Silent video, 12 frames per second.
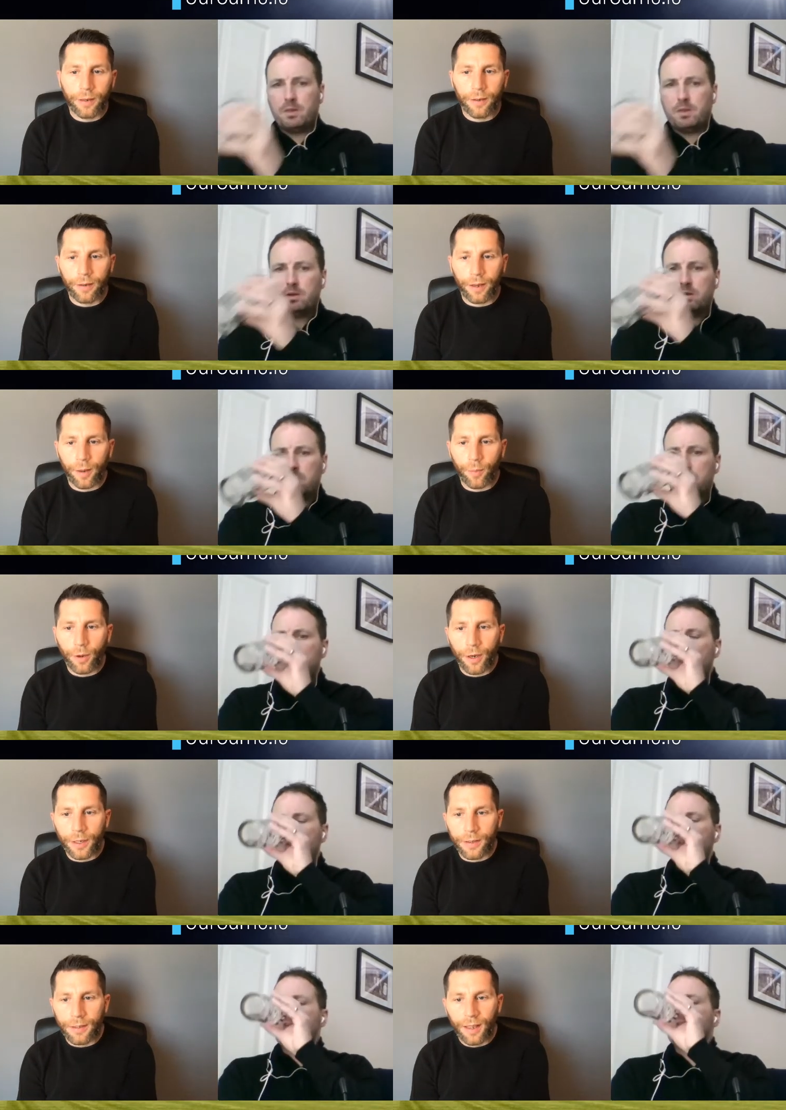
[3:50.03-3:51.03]
Speaker 1: to ten
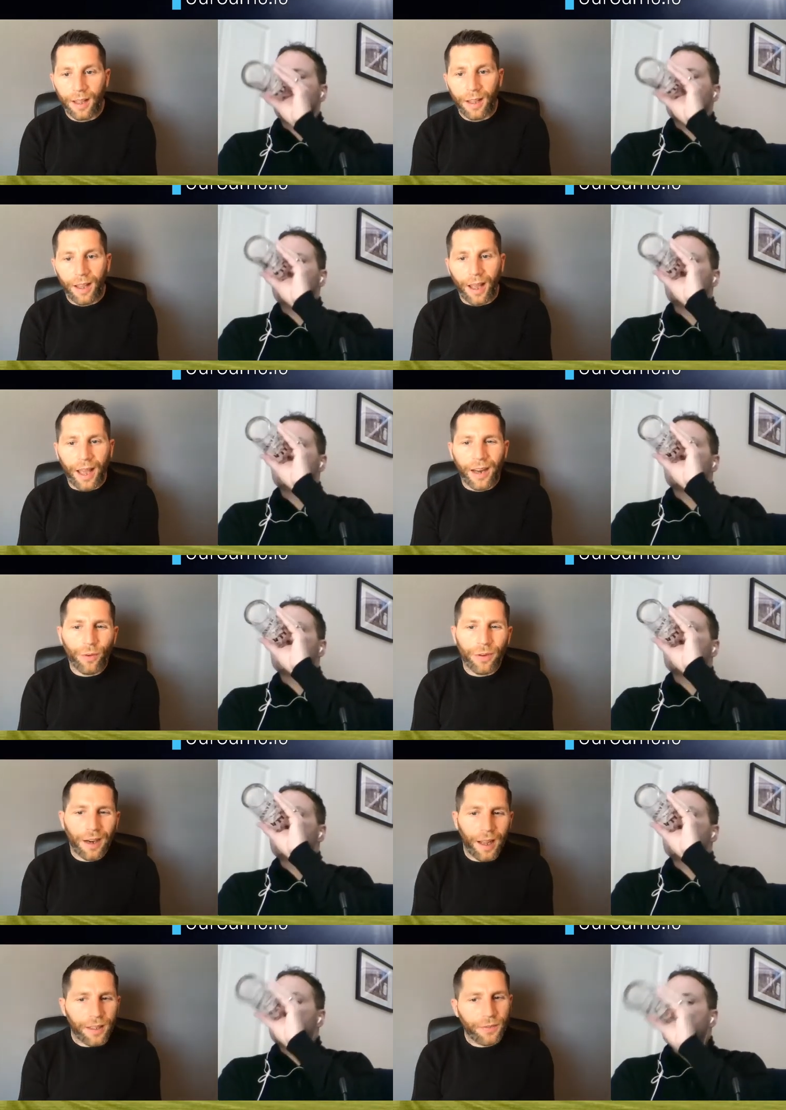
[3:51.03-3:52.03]
points. And over the
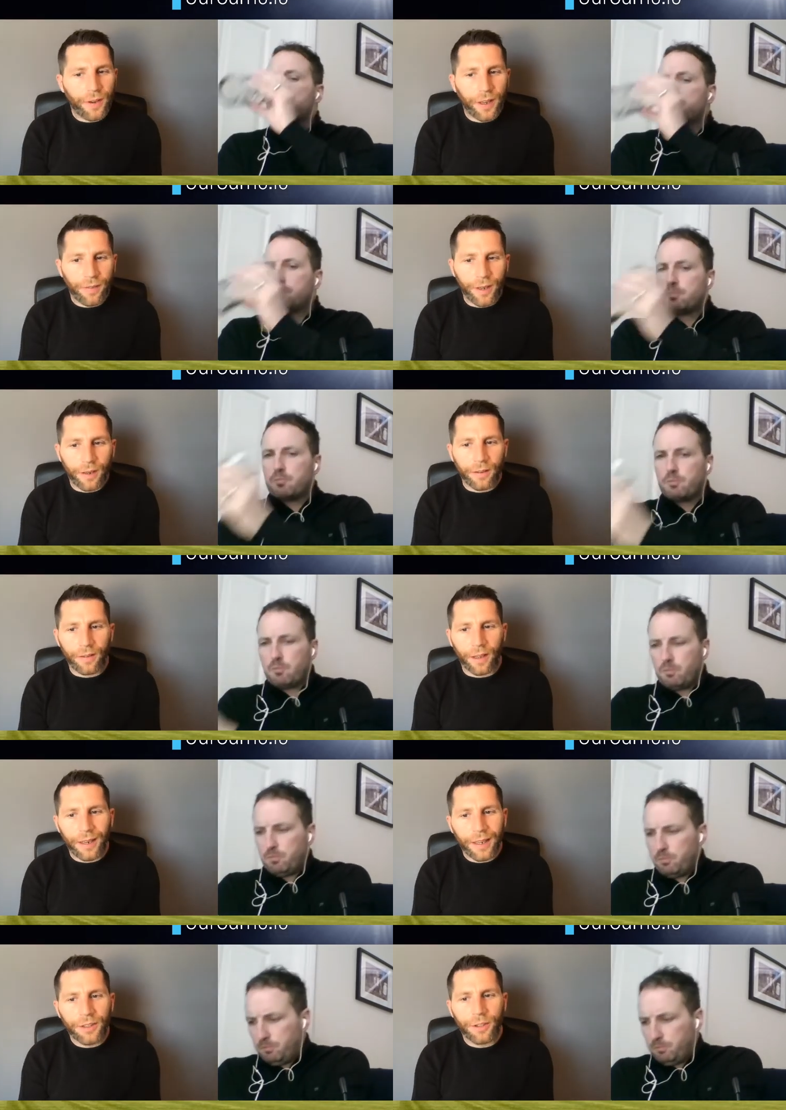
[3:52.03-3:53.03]
last five years, like
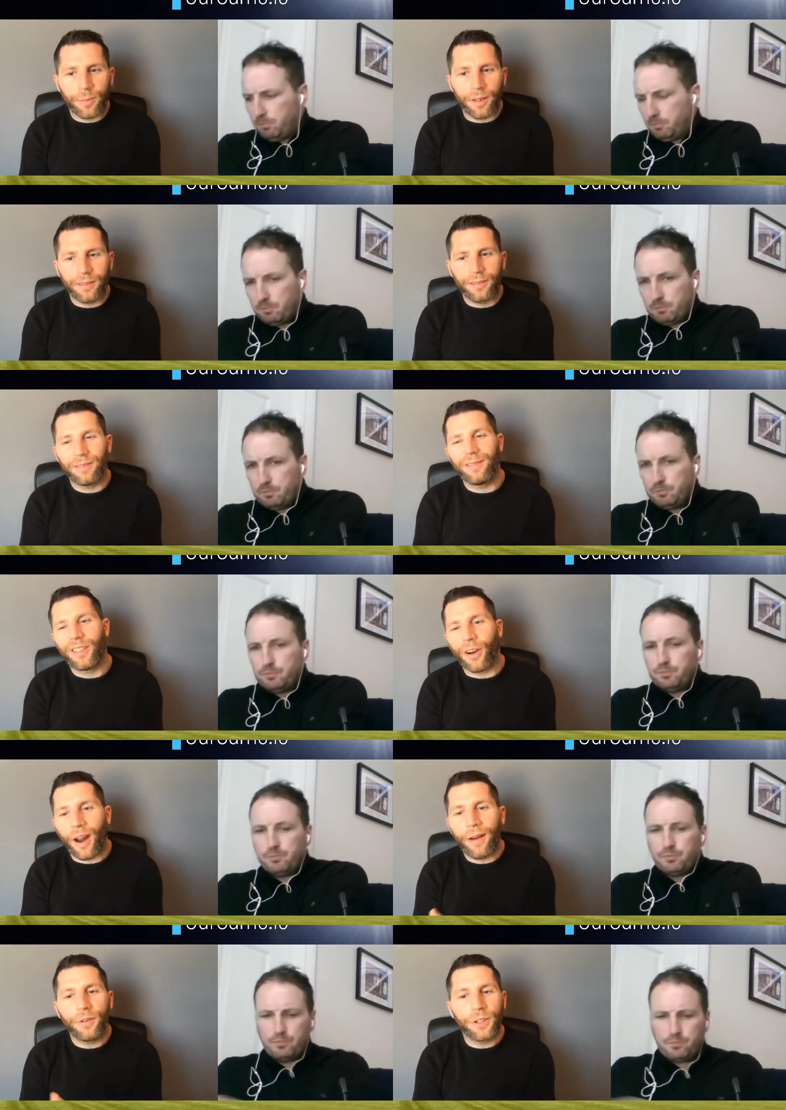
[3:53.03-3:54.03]
Leitrim, their
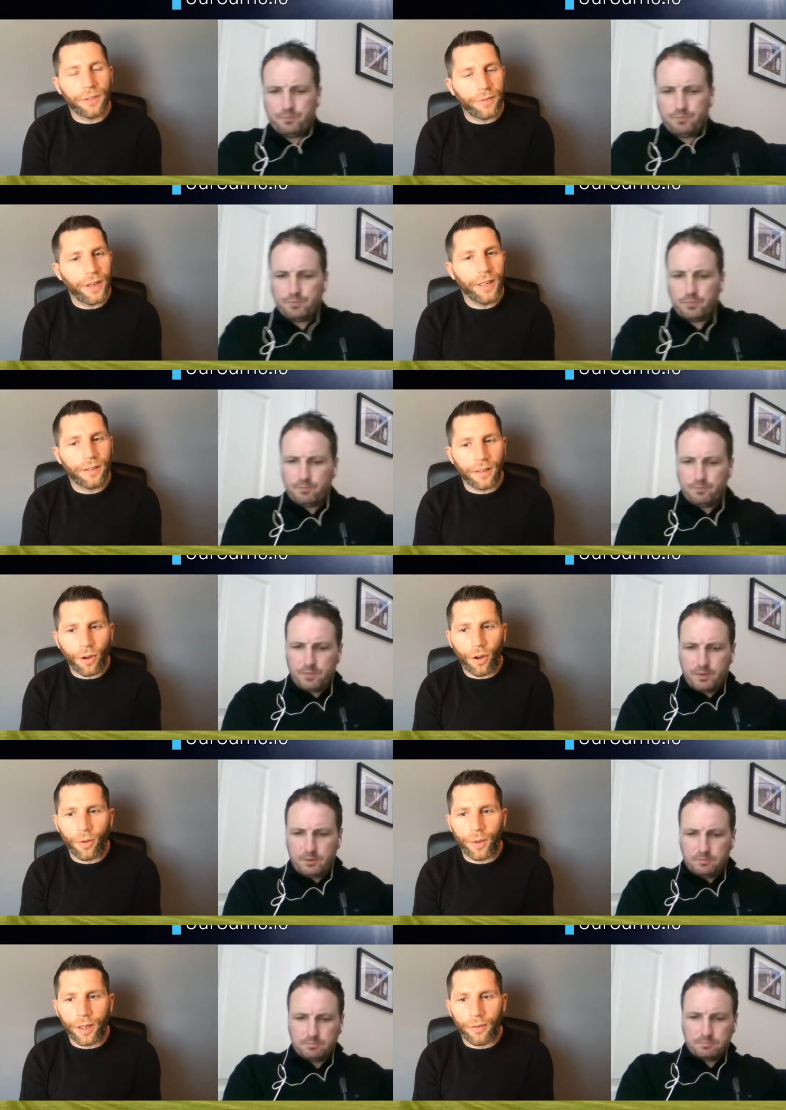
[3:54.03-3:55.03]
average defeat to
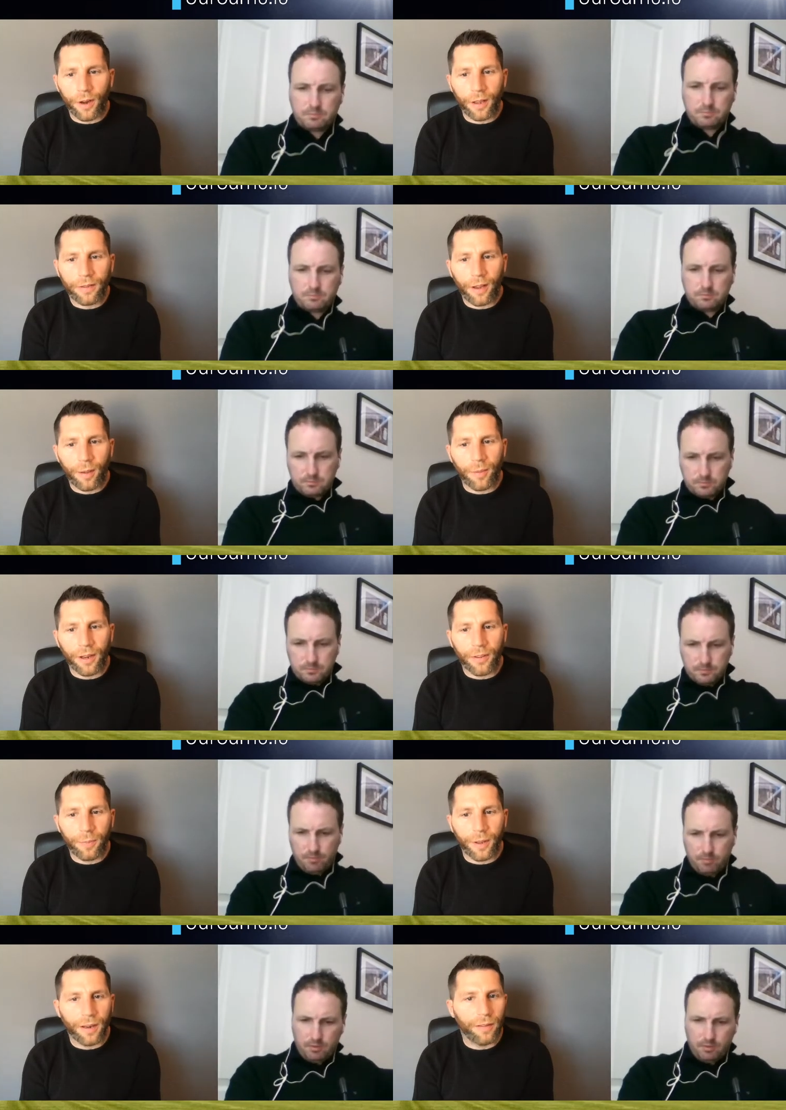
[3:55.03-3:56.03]
Galway and Roscommon has
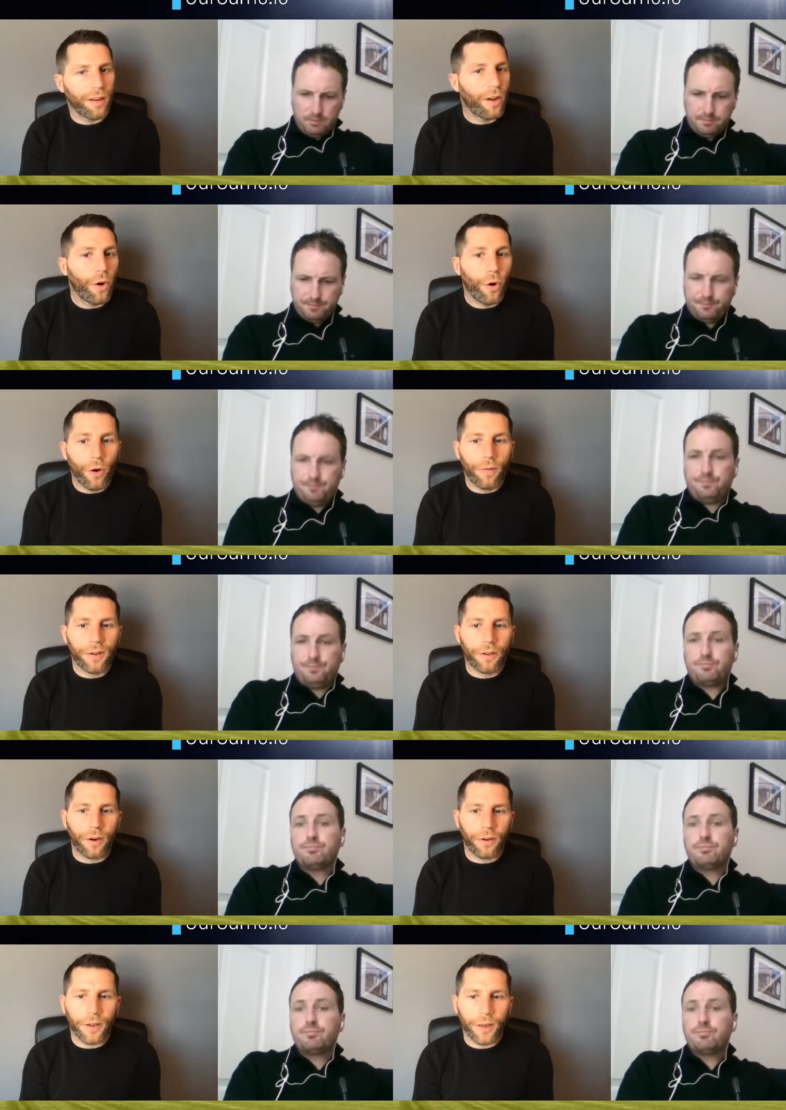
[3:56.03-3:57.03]
been over
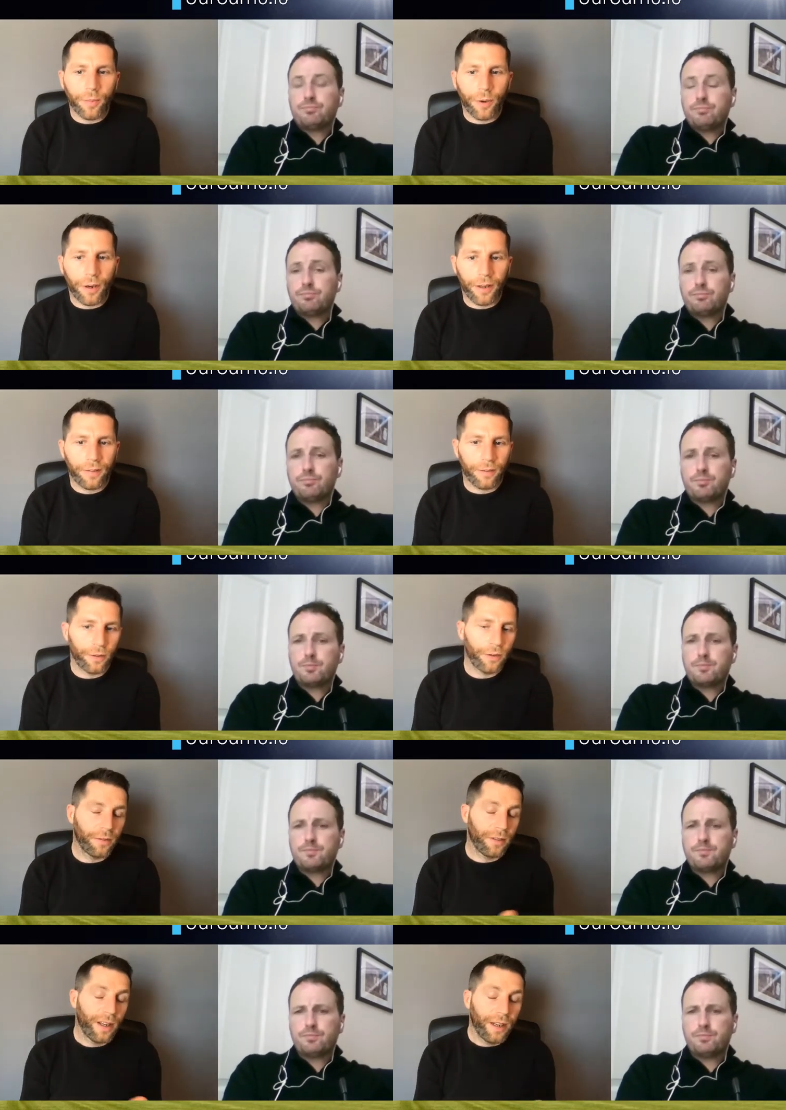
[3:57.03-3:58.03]
thirteen points, so
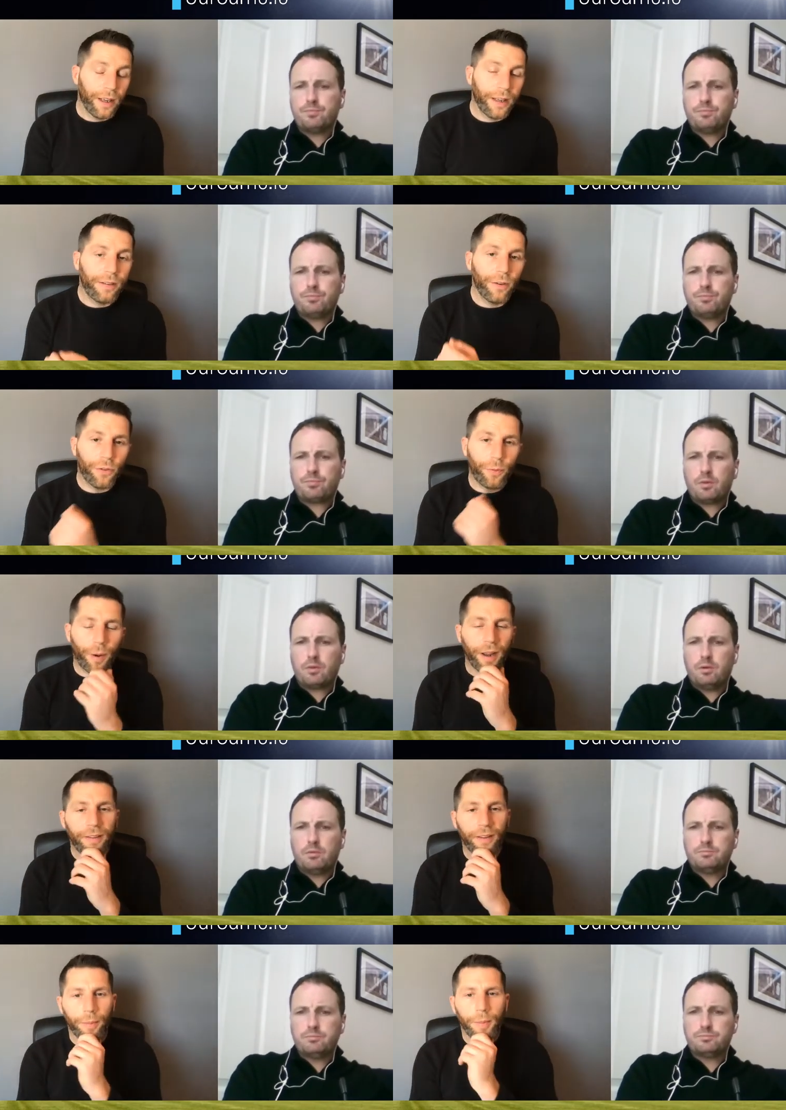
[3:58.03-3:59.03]
it's no
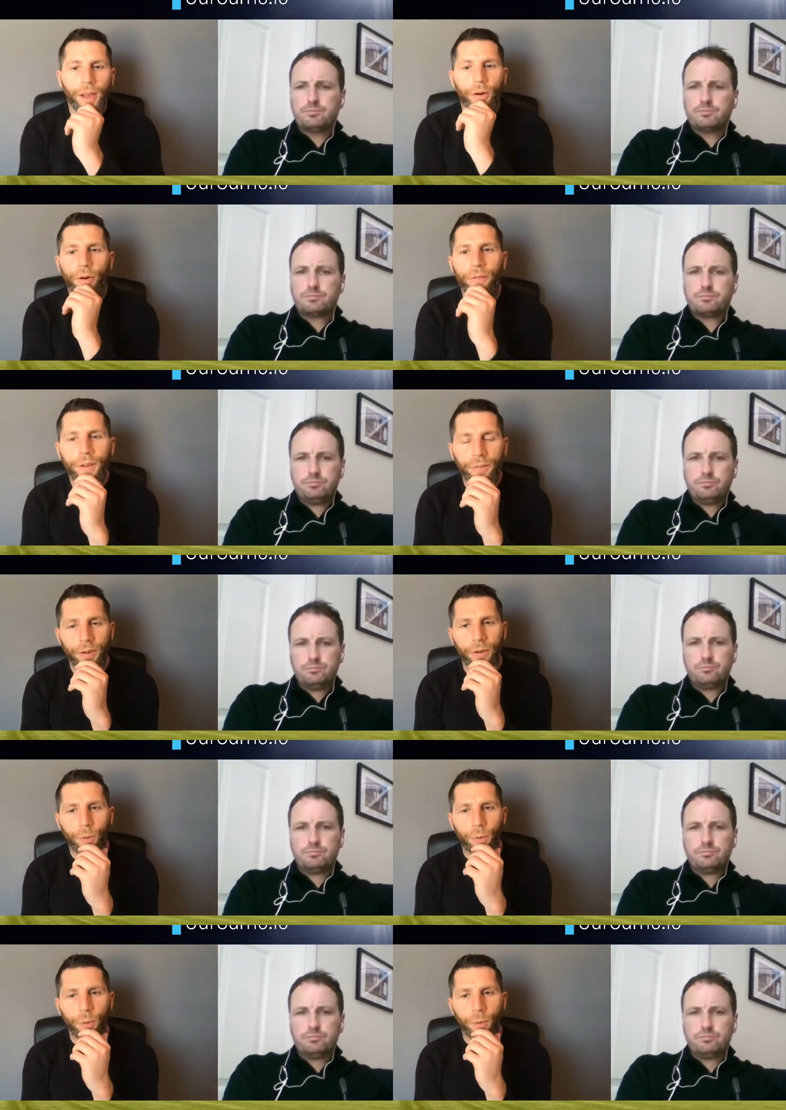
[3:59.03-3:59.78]
surprise that Mayo are fifty to